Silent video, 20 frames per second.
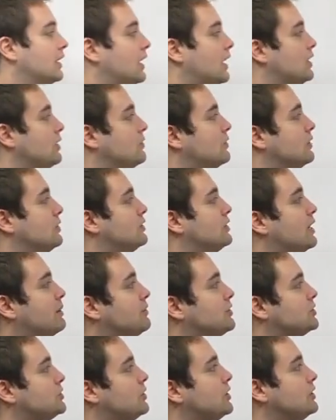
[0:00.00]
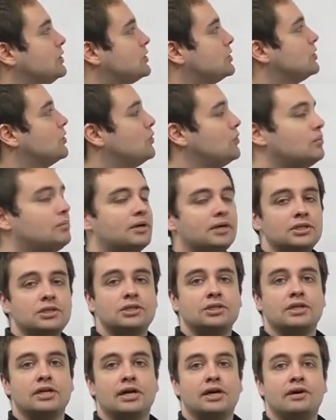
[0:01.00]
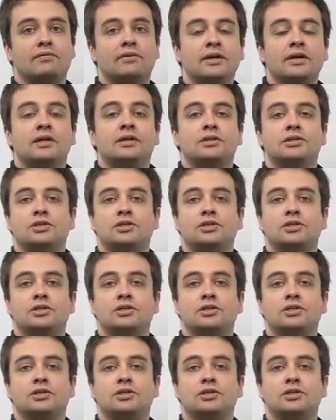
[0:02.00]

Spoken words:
And you can demonstrate so much stuff